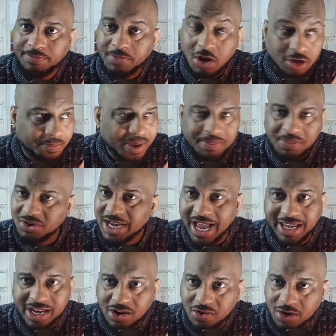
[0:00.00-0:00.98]
Are the people
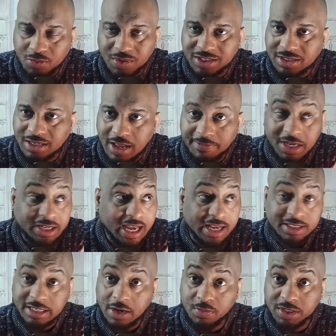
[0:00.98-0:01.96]
not hearing what's, they
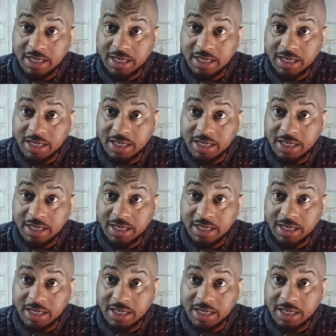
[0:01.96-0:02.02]
not seeing